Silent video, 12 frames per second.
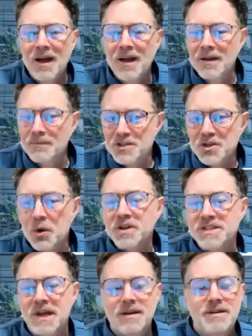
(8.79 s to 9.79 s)
I am so
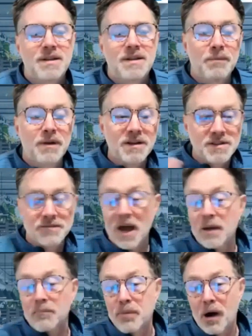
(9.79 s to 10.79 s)
excited today because I've
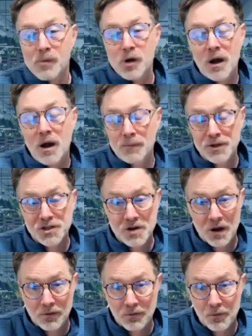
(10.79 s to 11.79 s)
got Barbara
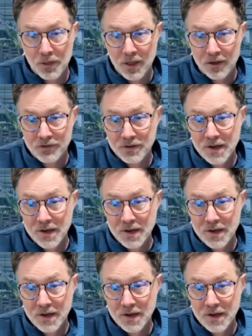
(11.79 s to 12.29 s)
Armentrout with us.